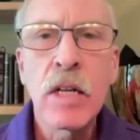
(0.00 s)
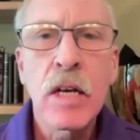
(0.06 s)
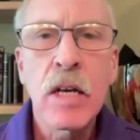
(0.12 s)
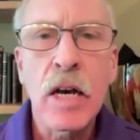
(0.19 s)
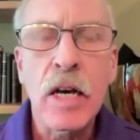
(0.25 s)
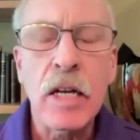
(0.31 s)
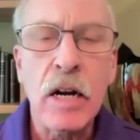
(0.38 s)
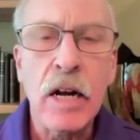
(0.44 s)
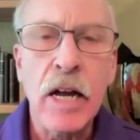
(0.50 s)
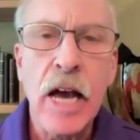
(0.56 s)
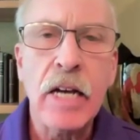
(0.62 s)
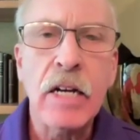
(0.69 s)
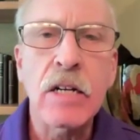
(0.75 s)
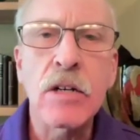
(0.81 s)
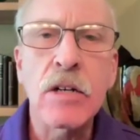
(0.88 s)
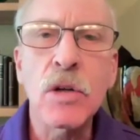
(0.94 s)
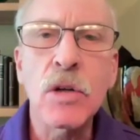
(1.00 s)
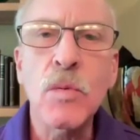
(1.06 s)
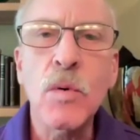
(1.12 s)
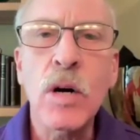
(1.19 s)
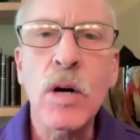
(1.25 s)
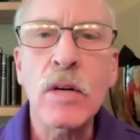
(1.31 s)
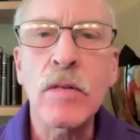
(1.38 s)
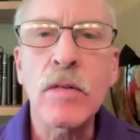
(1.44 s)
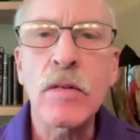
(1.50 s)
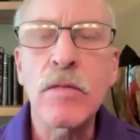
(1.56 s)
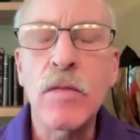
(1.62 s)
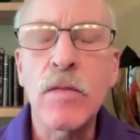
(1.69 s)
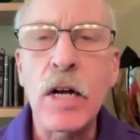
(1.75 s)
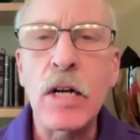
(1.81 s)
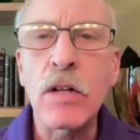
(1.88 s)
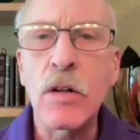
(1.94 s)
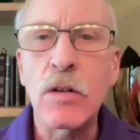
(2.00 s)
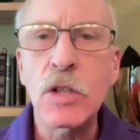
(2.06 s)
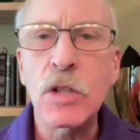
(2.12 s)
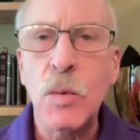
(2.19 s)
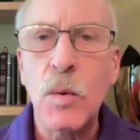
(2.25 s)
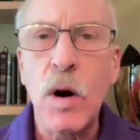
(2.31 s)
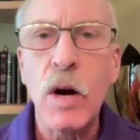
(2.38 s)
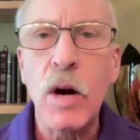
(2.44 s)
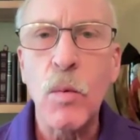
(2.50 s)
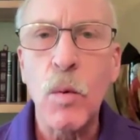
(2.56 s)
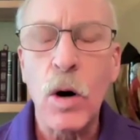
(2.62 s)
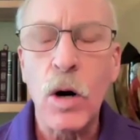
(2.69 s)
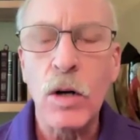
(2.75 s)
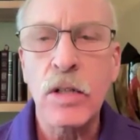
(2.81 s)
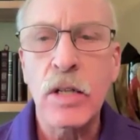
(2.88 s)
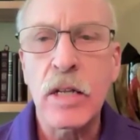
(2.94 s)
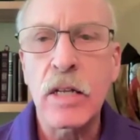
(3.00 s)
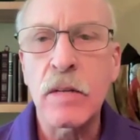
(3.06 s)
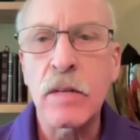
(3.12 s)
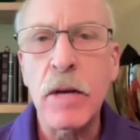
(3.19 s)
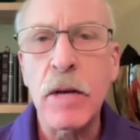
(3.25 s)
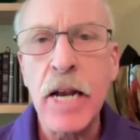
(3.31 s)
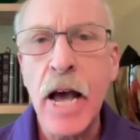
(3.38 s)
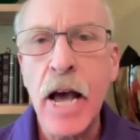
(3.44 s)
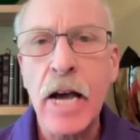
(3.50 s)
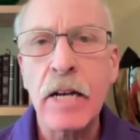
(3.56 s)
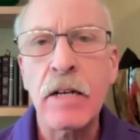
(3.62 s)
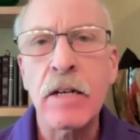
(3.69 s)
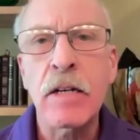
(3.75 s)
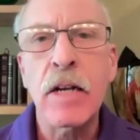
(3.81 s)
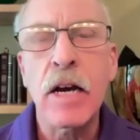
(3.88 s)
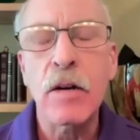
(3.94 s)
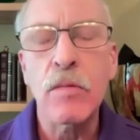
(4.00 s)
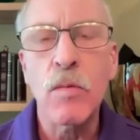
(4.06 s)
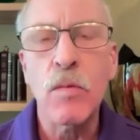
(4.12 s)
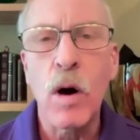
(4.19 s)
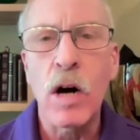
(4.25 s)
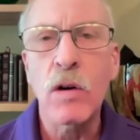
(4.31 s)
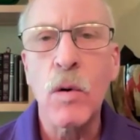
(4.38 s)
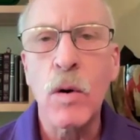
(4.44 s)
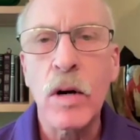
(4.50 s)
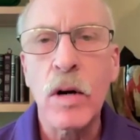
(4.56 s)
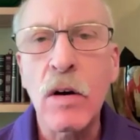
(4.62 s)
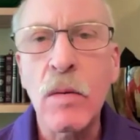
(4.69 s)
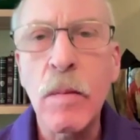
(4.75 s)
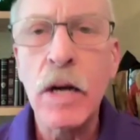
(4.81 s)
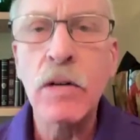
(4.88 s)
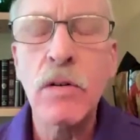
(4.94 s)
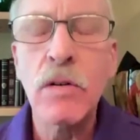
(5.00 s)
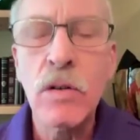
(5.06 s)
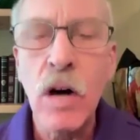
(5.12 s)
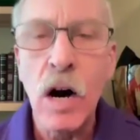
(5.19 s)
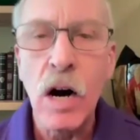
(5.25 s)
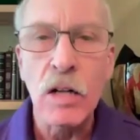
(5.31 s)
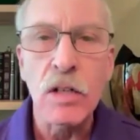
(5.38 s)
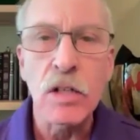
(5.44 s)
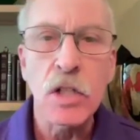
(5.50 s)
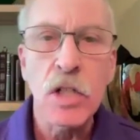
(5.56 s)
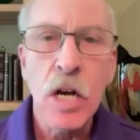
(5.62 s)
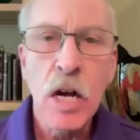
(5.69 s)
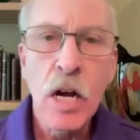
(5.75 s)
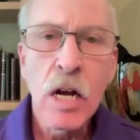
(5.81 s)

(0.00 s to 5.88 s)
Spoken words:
and I had another one very close to where I worked in Manhattan at Weill Cornell Medical College.